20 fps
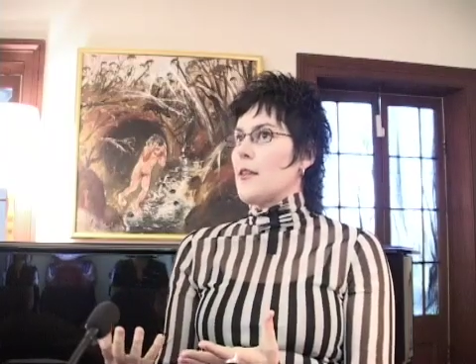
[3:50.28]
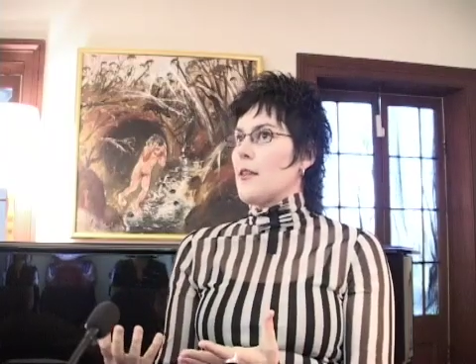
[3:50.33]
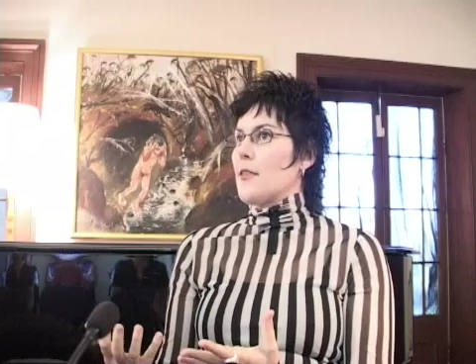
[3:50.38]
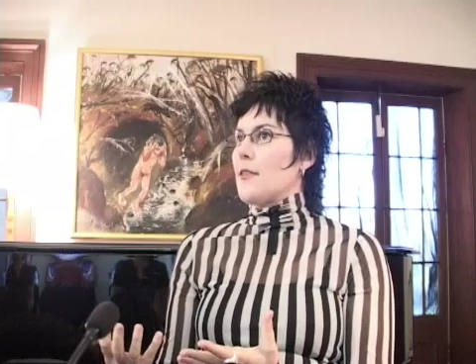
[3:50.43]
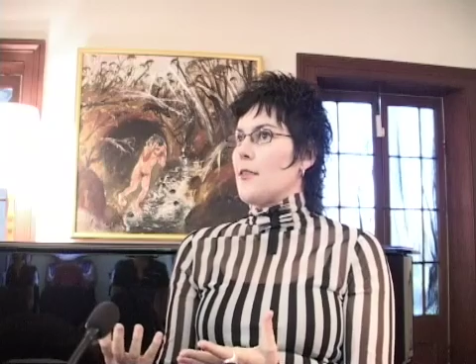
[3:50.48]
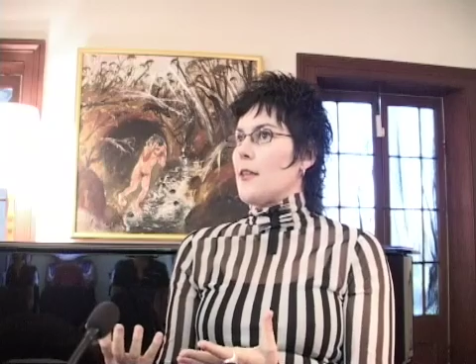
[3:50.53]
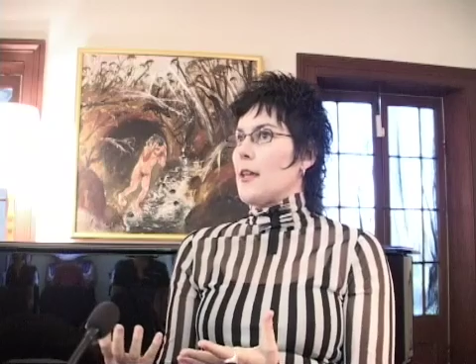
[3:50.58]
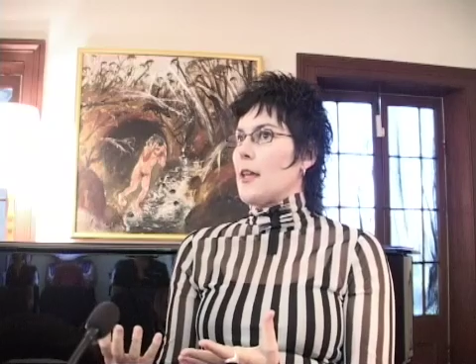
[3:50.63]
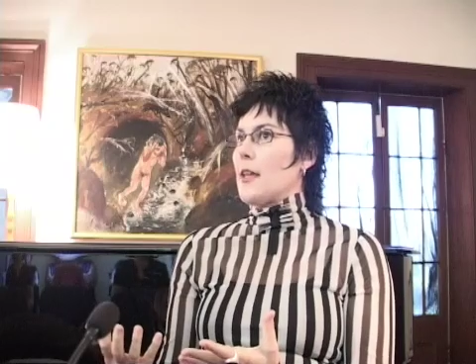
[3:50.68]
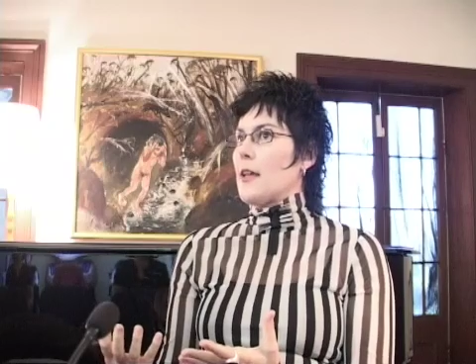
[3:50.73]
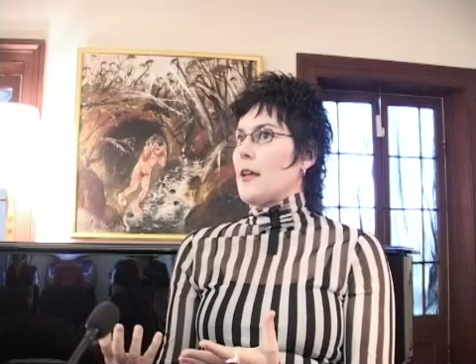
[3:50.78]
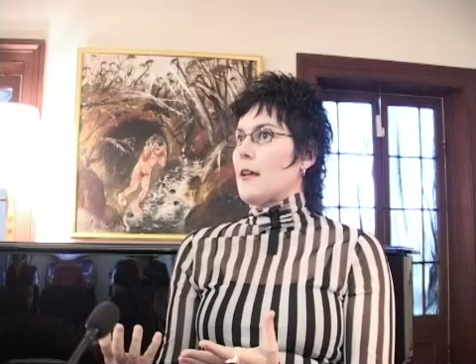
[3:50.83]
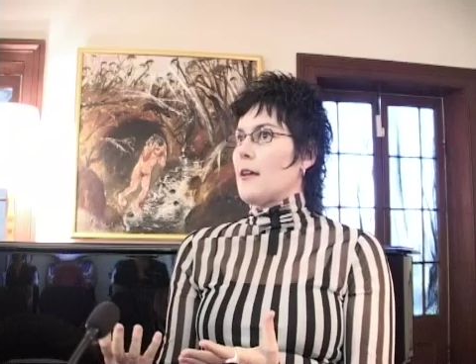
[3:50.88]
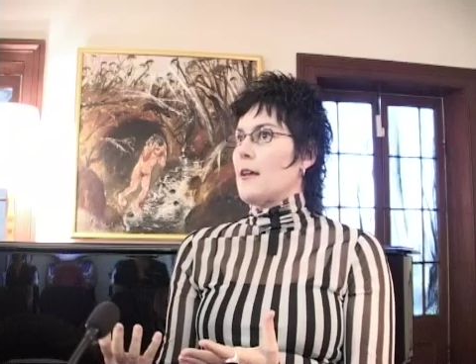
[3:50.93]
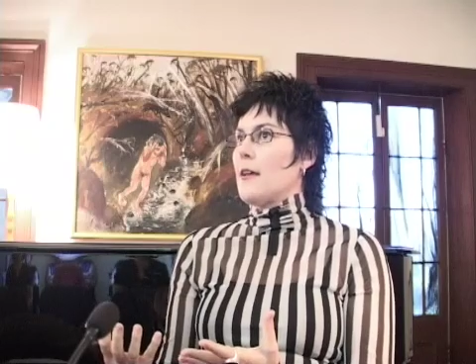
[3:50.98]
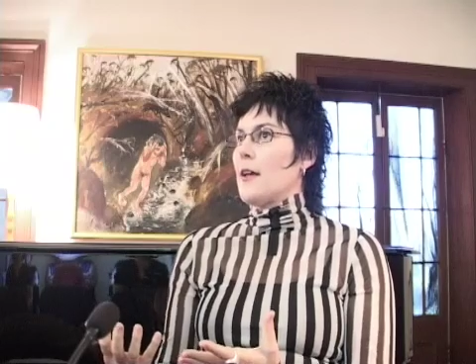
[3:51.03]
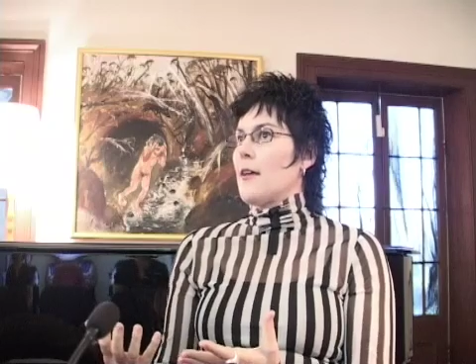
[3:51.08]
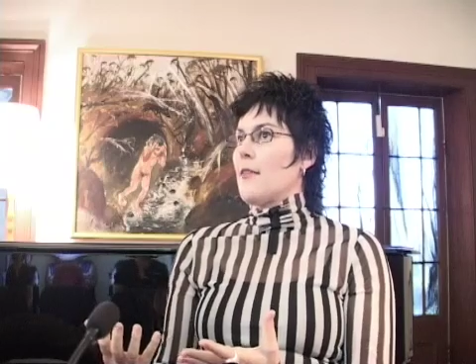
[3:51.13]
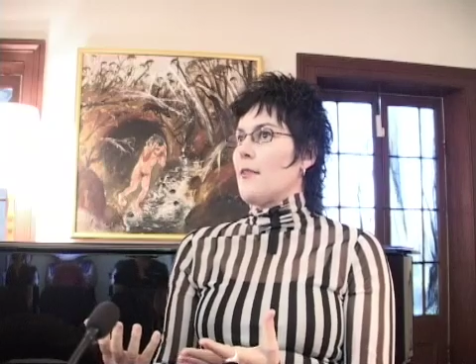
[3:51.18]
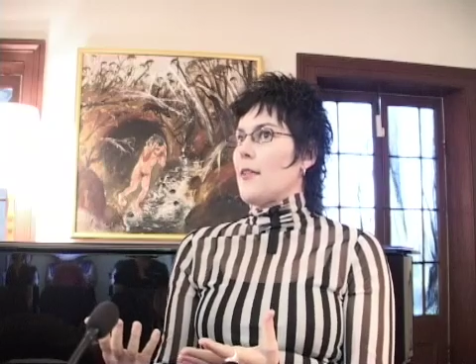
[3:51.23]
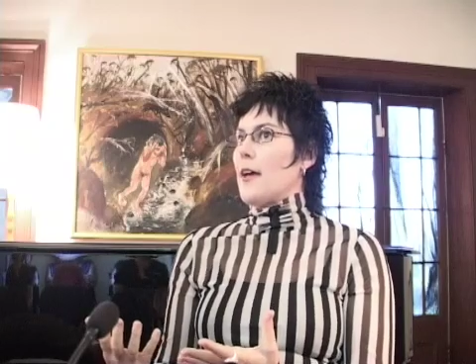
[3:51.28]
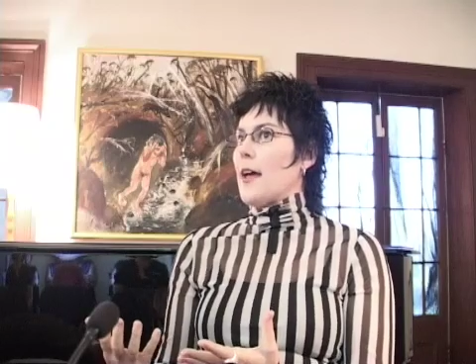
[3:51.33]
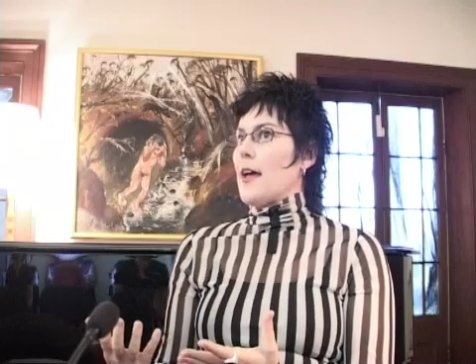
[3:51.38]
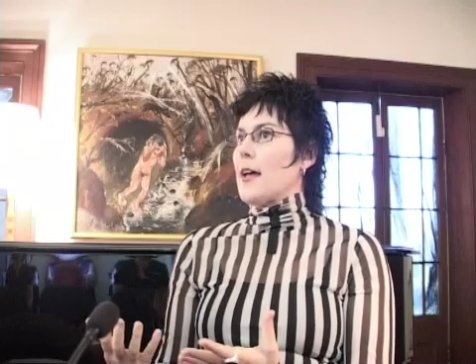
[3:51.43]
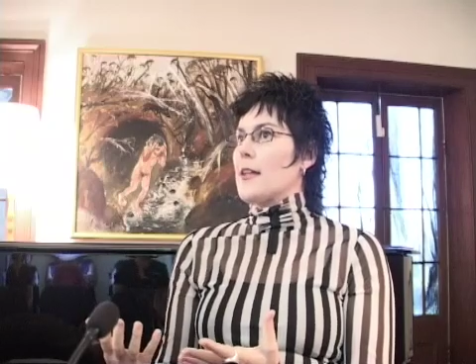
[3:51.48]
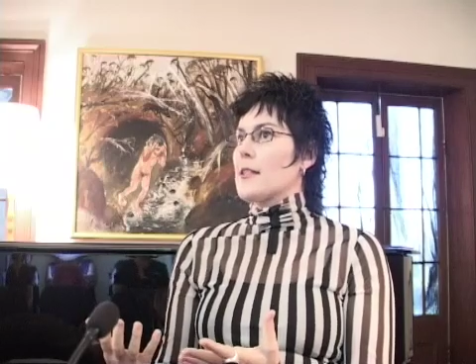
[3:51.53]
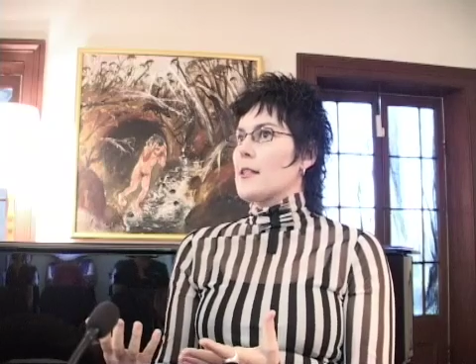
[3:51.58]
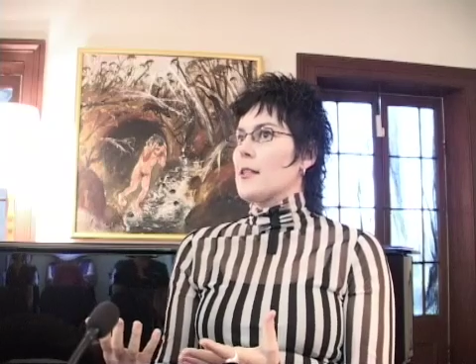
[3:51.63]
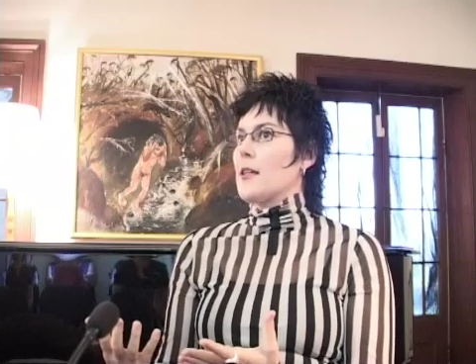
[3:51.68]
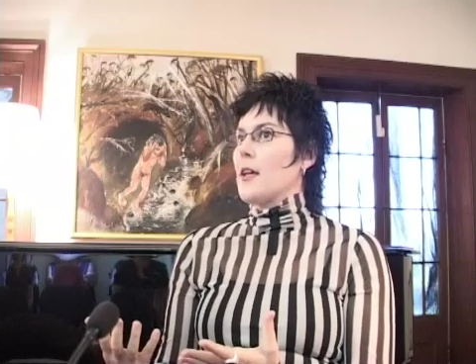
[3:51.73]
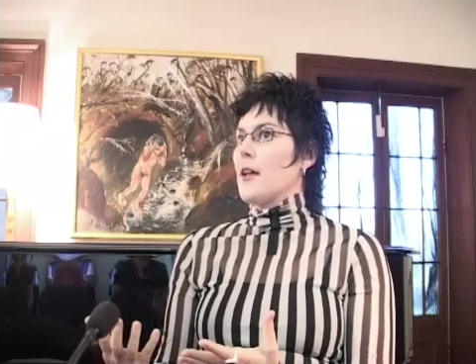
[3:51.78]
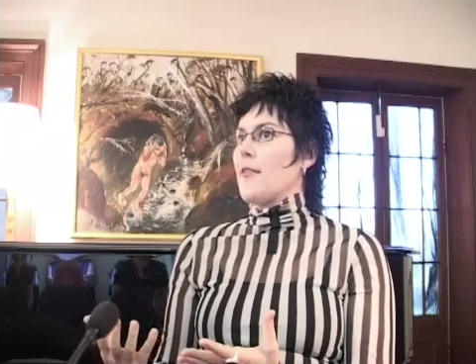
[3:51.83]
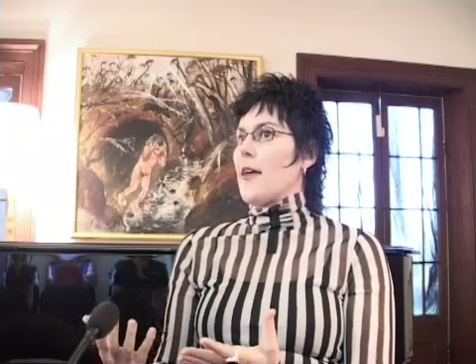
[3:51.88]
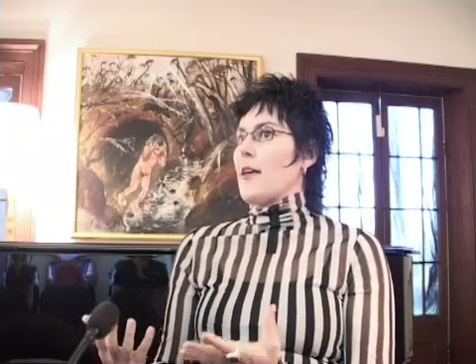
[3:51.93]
the thing that